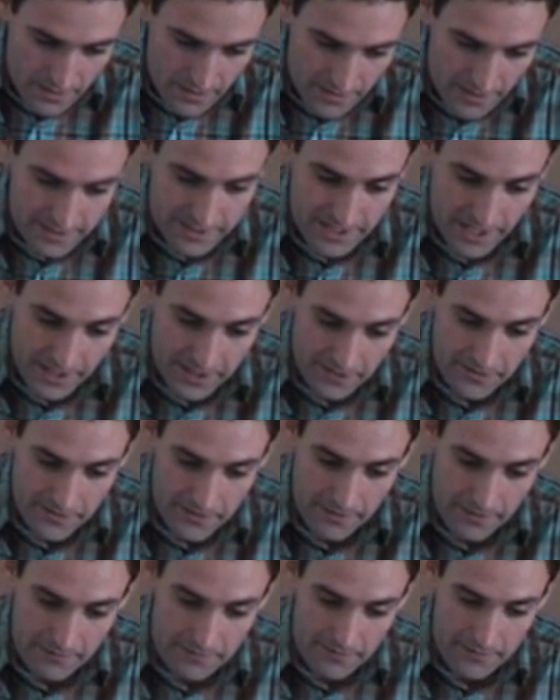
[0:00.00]
The second
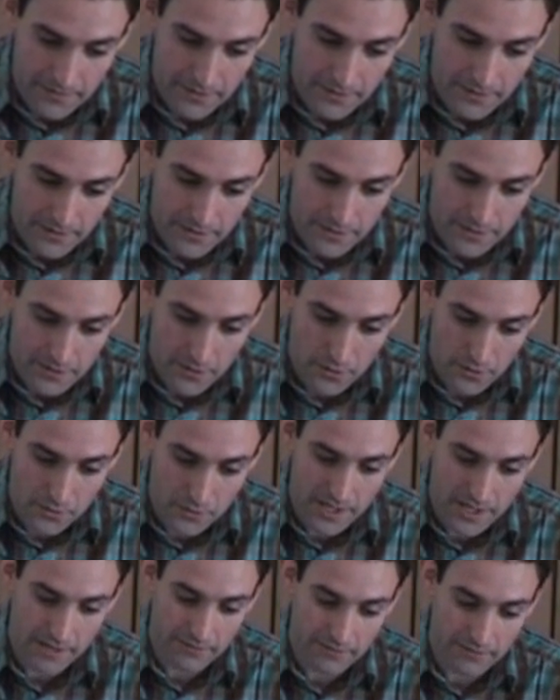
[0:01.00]
graph
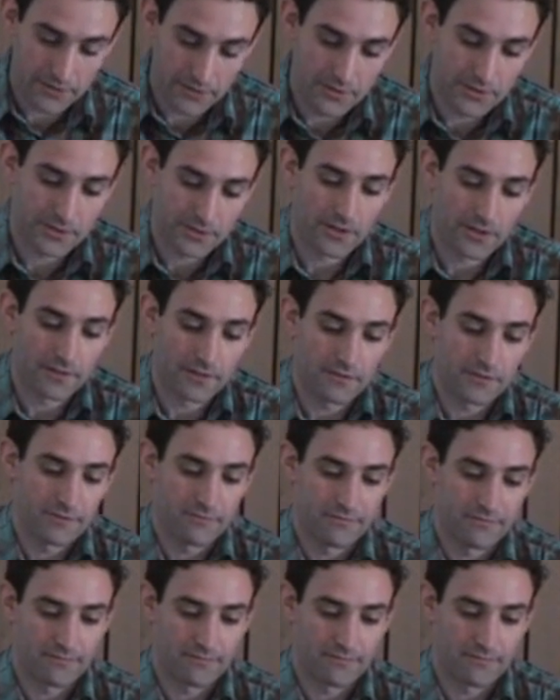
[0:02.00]
shows that when you start,